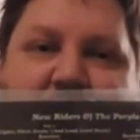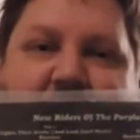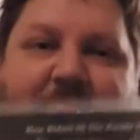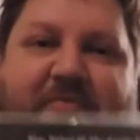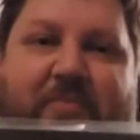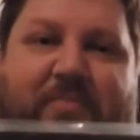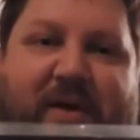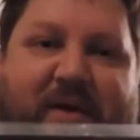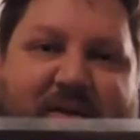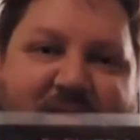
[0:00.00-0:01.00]
group from
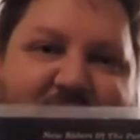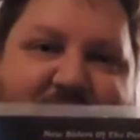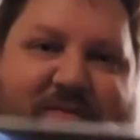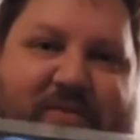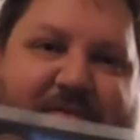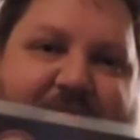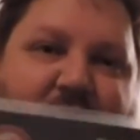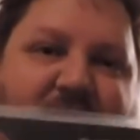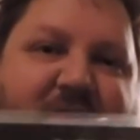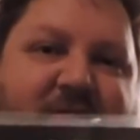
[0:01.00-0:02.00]
the
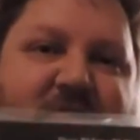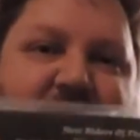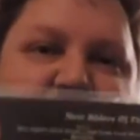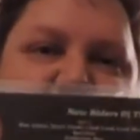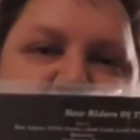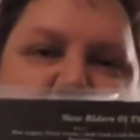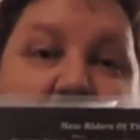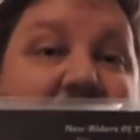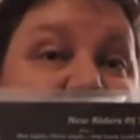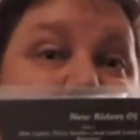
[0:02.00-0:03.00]
sort of 40s called the
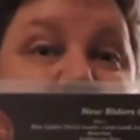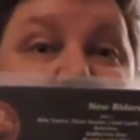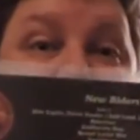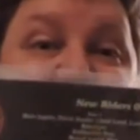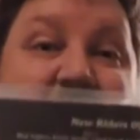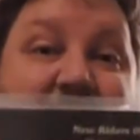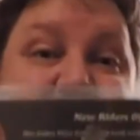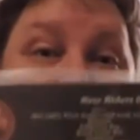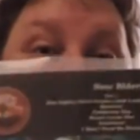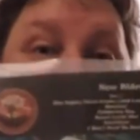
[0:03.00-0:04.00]
Riders of the Purple
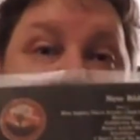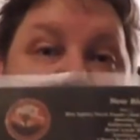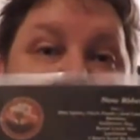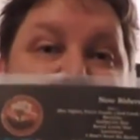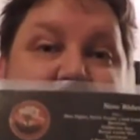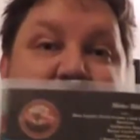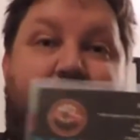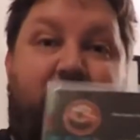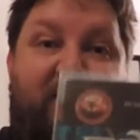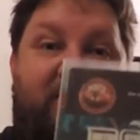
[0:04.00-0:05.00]
Sage. No
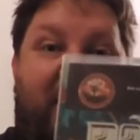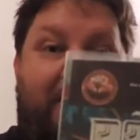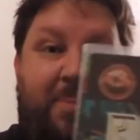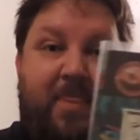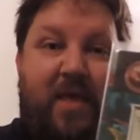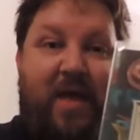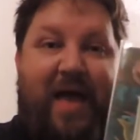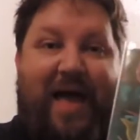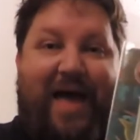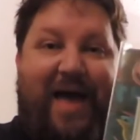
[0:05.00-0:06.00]
surprise there.
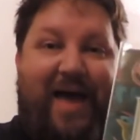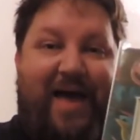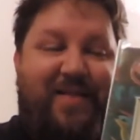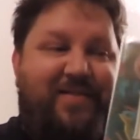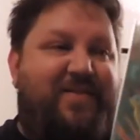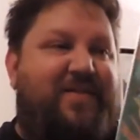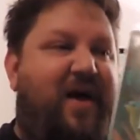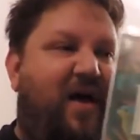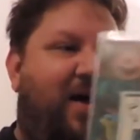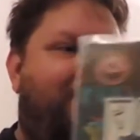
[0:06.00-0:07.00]
And
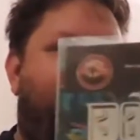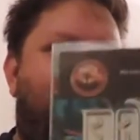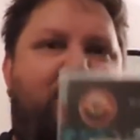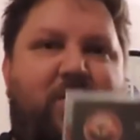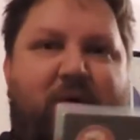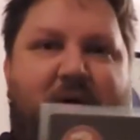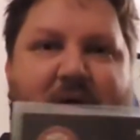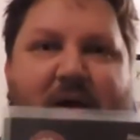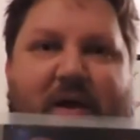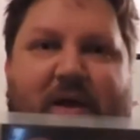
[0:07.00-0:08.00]
they were
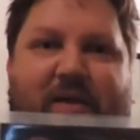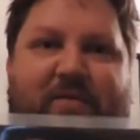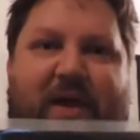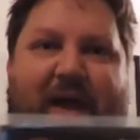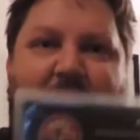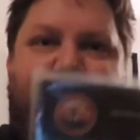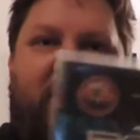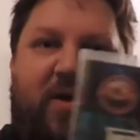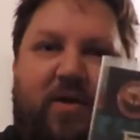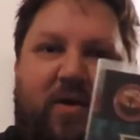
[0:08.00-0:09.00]
a kind of a
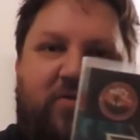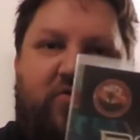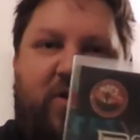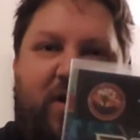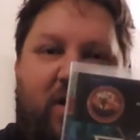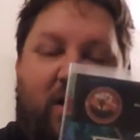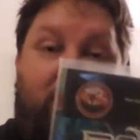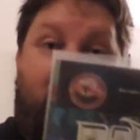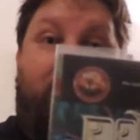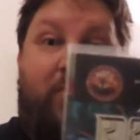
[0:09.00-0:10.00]
cowboy country
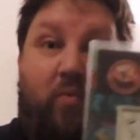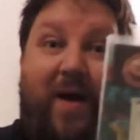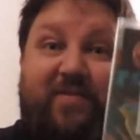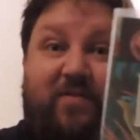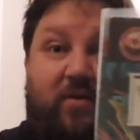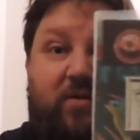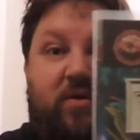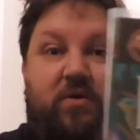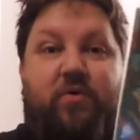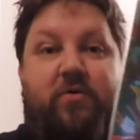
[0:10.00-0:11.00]
western
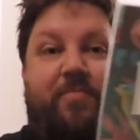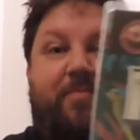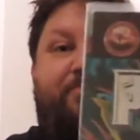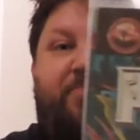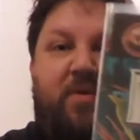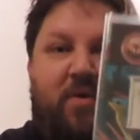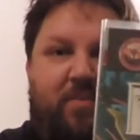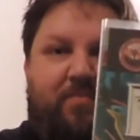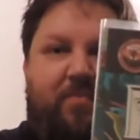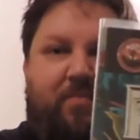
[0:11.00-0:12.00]
group,
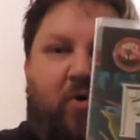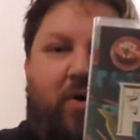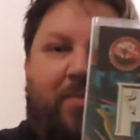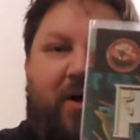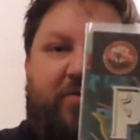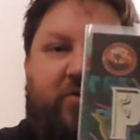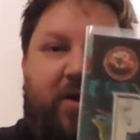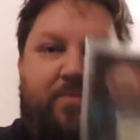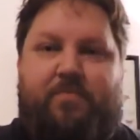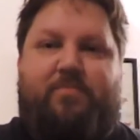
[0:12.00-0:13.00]
more up my
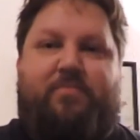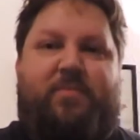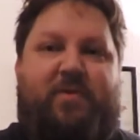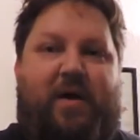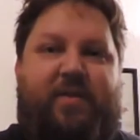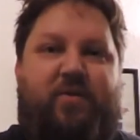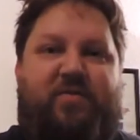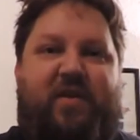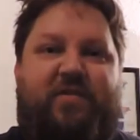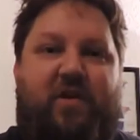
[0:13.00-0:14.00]
street.
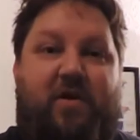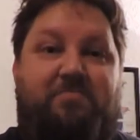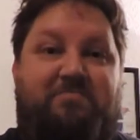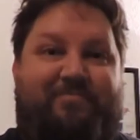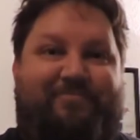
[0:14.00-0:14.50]
New T-shirt.